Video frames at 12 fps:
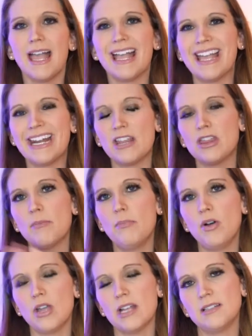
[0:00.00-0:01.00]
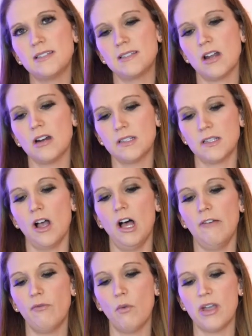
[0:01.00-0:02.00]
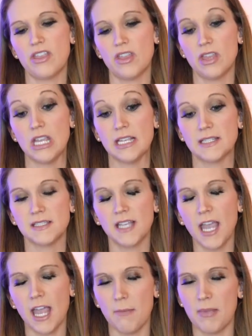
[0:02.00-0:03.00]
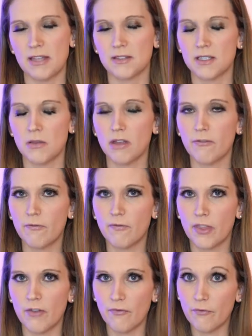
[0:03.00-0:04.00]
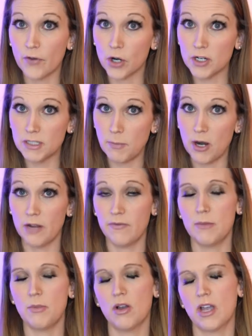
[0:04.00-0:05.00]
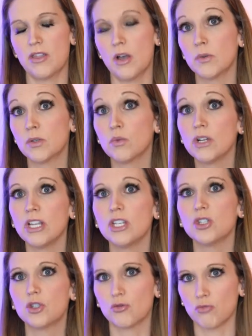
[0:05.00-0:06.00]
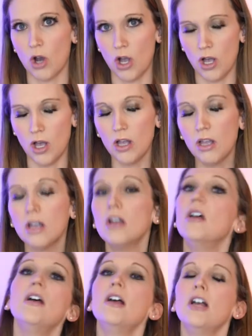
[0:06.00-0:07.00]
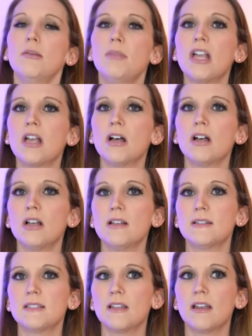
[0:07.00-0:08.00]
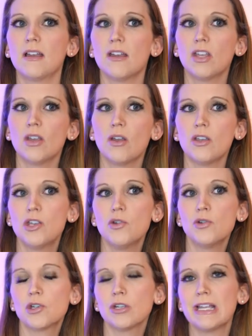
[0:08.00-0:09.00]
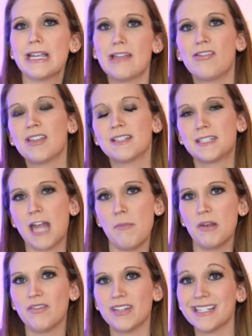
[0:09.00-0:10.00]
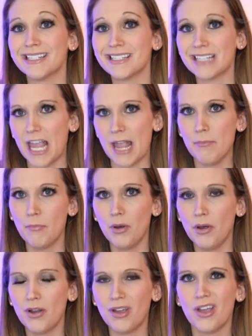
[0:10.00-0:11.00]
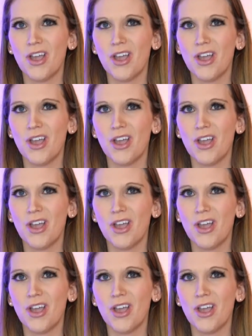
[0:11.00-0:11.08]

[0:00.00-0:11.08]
And in the book, it starts off with the escape. And so the, the first part of the book I thought was really strong because usually in this type of an escape book,